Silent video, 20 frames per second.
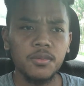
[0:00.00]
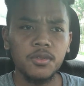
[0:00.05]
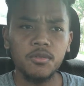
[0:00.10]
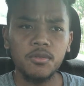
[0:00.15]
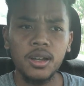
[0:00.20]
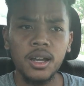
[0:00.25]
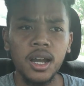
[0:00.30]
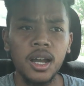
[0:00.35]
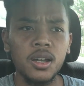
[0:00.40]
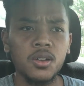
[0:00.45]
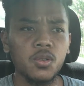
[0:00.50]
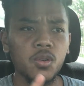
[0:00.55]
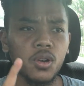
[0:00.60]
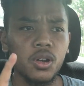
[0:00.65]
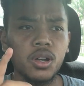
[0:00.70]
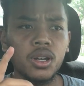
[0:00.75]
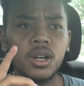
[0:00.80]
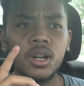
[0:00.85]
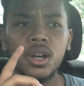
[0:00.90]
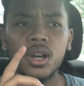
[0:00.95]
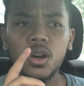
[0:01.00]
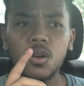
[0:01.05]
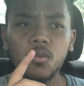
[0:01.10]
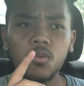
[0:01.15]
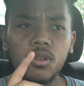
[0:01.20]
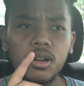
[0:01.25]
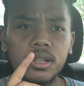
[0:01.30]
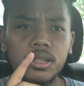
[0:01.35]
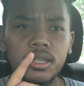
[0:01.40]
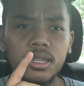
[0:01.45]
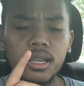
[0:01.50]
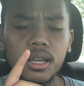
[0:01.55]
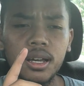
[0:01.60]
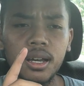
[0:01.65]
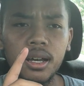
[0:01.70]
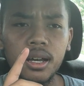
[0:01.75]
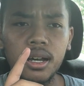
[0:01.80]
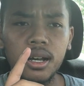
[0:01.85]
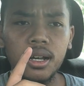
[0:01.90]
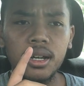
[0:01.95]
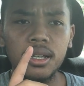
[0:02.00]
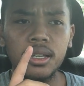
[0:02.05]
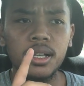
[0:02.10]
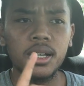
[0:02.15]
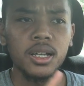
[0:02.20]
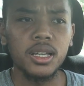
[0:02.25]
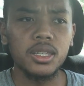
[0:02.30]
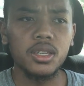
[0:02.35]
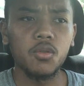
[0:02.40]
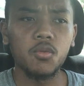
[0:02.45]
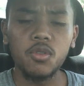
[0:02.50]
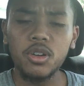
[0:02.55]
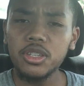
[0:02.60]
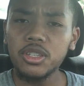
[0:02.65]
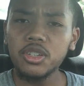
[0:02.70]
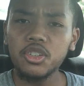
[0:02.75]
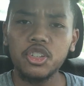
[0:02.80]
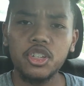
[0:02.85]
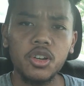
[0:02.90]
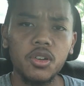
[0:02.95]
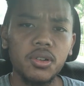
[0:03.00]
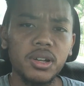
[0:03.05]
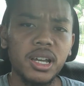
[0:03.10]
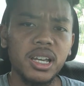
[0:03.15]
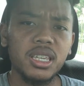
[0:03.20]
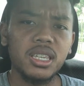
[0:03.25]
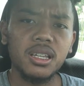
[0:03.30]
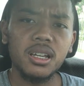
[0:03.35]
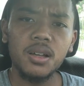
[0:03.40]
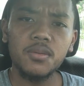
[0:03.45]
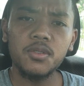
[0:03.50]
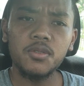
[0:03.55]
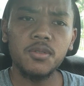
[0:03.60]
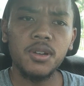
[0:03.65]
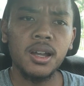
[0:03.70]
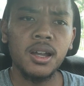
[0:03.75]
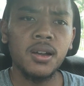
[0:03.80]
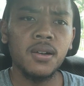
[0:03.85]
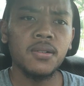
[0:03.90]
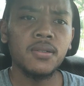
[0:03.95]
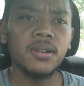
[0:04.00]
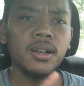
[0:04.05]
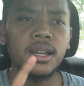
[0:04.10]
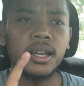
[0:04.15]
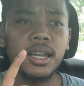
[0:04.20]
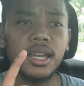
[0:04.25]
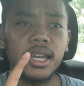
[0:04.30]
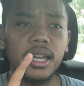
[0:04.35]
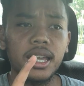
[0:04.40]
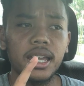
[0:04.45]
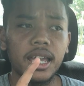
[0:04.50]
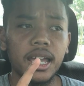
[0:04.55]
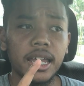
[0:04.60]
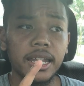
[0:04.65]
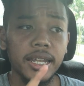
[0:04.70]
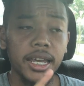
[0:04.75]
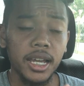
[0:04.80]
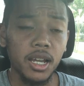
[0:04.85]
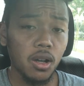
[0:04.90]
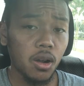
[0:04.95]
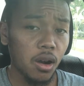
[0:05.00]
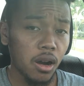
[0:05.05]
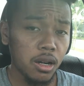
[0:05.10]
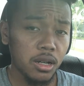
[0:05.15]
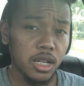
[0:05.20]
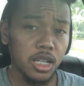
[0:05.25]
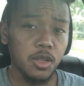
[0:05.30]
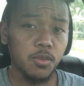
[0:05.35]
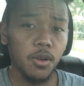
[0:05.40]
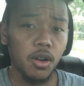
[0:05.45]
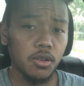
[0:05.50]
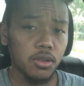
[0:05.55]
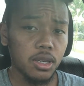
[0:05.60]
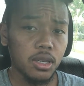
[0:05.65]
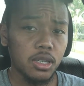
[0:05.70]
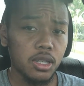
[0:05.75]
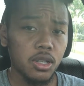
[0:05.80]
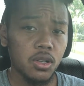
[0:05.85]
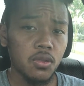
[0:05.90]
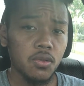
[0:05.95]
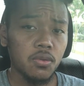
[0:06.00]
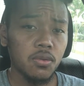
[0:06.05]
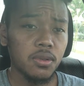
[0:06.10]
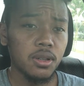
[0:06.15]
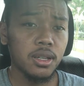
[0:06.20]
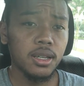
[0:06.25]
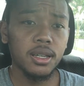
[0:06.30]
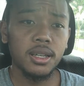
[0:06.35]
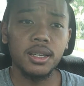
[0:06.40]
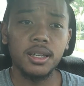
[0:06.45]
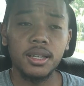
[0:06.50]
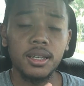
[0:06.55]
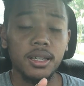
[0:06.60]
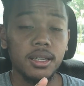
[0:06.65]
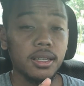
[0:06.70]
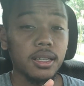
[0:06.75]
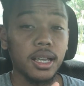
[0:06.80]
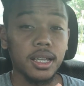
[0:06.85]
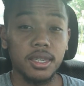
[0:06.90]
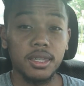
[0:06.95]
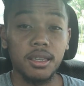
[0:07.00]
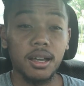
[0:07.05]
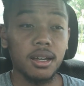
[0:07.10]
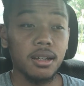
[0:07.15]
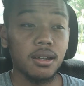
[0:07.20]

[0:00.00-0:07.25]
around, or once the winter showcase comes around and that guard exposes you, that's